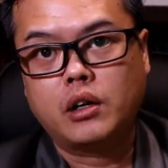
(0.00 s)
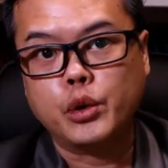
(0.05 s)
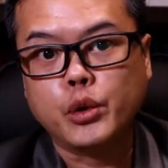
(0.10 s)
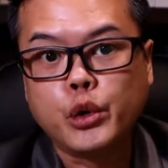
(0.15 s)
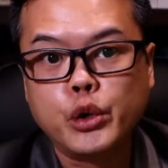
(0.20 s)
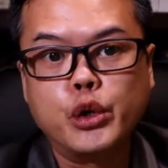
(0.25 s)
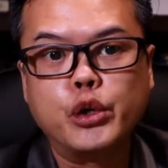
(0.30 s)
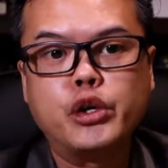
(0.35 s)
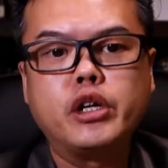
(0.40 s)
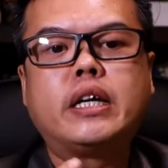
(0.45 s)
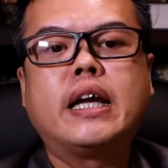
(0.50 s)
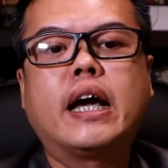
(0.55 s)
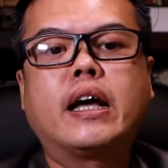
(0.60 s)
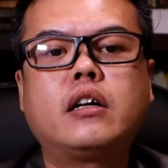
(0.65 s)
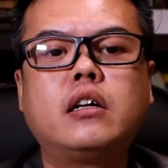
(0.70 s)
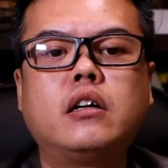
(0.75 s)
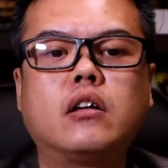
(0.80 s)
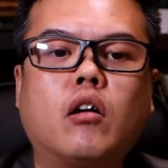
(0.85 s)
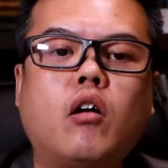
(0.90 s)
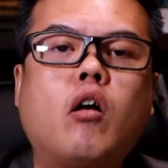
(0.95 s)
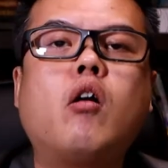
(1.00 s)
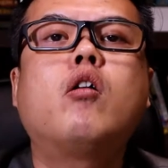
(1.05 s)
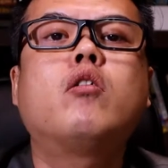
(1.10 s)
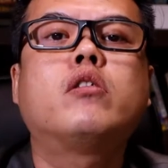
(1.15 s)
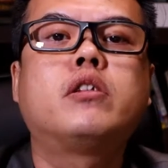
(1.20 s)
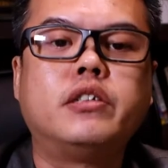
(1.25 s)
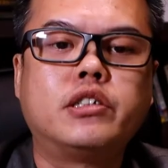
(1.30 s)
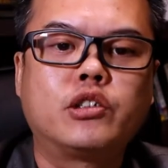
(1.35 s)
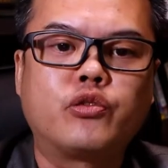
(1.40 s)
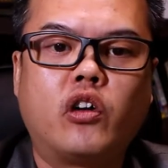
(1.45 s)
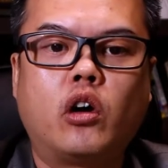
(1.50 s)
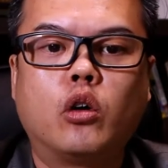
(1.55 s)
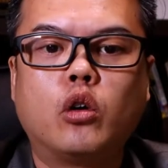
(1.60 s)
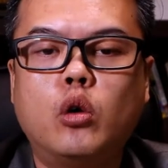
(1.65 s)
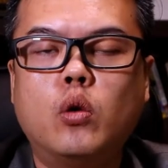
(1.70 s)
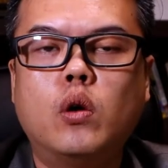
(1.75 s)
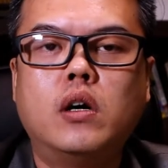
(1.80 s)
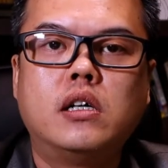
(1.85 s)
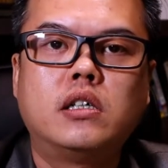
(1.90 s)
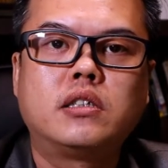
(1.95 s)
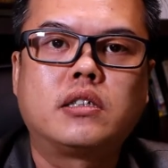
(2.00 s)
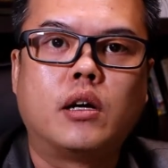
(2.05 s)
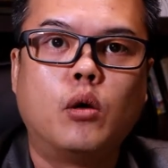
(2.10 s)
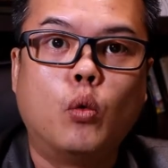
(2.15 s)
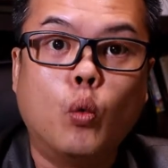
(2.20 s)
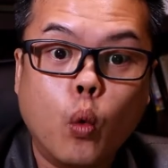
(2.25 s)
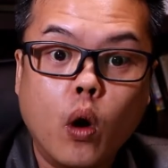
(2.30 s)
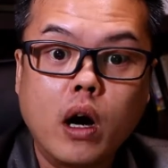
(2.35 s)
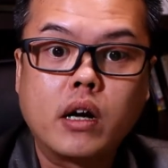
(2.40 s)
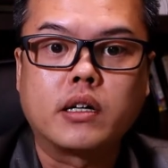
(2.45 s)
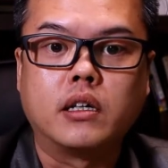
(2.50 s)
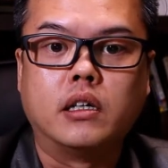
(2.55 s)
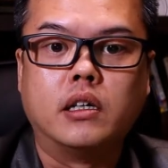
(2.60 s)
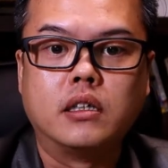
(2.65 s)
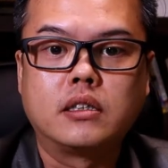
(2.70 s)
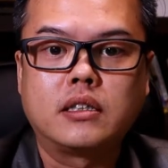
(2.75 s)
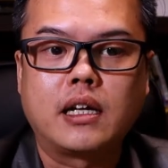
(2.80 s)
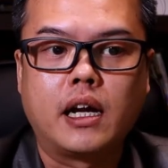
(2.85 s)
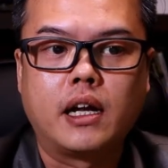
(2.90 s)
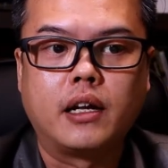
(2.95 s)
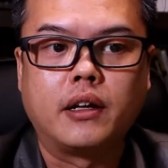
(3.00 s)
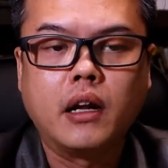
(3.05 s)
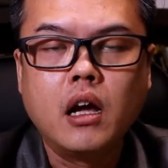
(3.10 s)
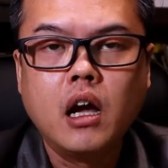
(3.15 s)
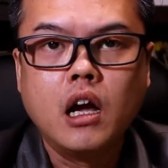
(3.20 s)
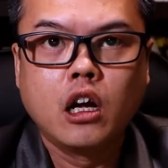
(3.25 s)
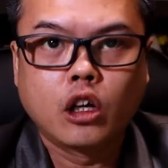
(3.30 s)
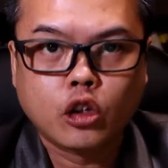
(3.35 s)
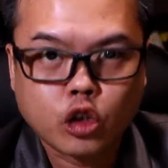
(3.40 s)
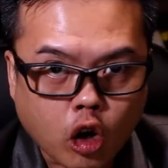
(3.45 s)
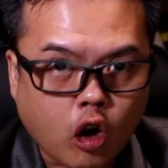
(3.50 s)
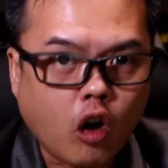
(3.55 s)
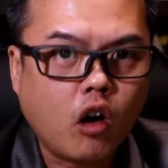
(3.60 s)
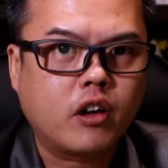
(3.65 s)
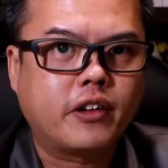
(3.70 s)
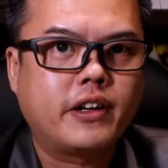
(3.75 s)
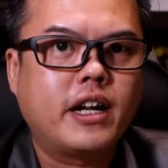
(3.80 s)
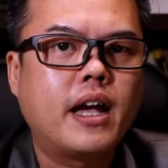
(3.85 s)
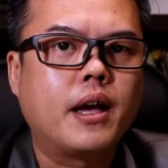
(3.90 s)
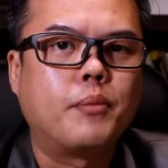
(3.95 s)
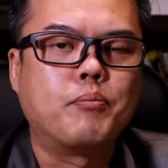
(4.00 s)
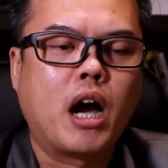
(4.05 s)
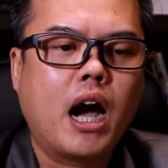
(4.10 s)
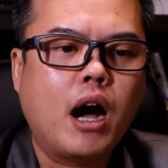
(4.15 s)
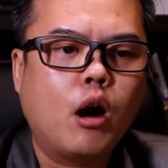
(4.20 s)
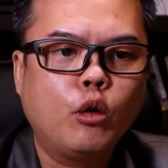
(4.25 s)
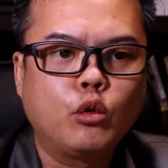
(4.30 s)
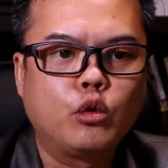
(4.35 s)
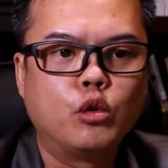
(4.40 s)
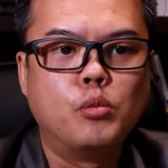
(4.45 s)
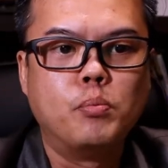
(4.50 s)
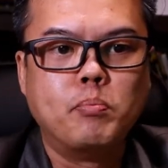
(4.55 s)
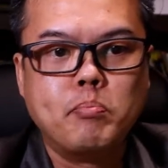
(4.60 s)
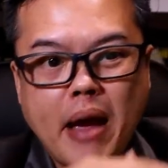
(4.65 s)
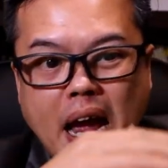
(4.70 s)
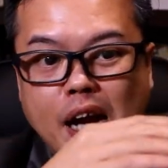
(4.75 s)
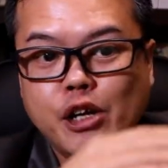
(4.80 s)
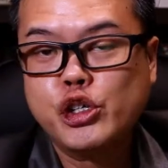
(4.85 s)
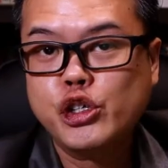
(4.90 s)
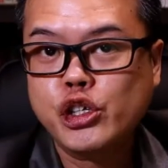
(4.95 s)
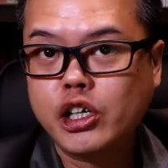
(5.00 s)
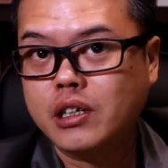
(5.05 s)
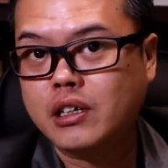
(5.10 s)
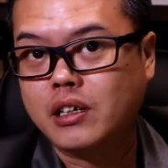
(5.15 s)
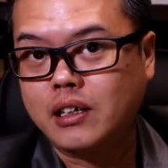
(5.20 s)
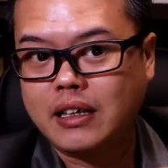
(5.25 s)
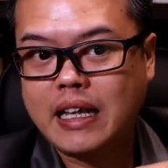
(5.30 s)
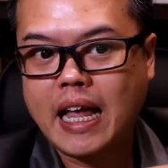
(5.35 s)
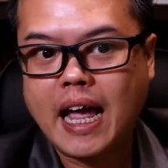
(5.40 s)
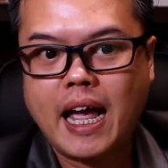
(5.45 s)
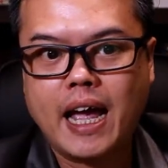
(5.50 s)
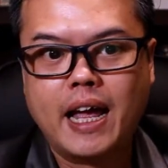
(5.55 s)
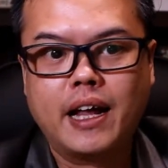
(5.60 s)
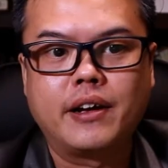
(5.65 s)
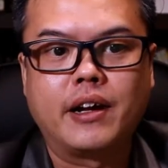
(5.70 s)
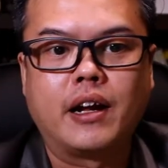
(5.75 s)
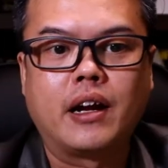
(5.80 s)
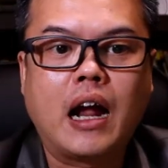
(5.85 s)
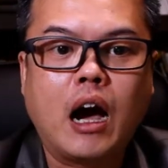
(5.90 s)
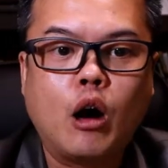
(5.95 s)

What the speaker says: Yu gathered all his followers and workers and taught them how to measure the land and